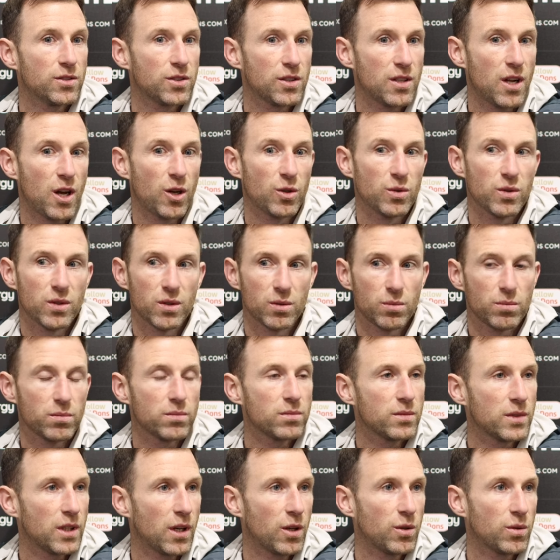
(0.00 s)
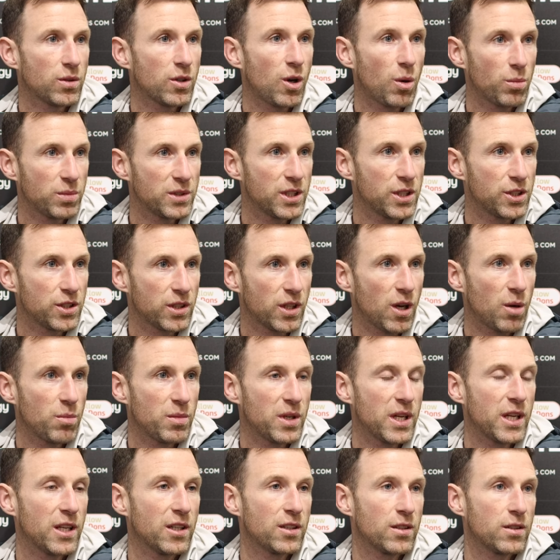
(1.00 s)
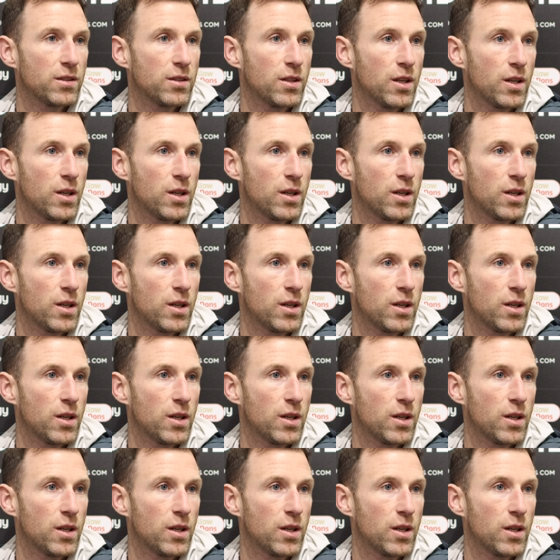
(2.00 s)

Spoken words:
know that, you know, competition coming in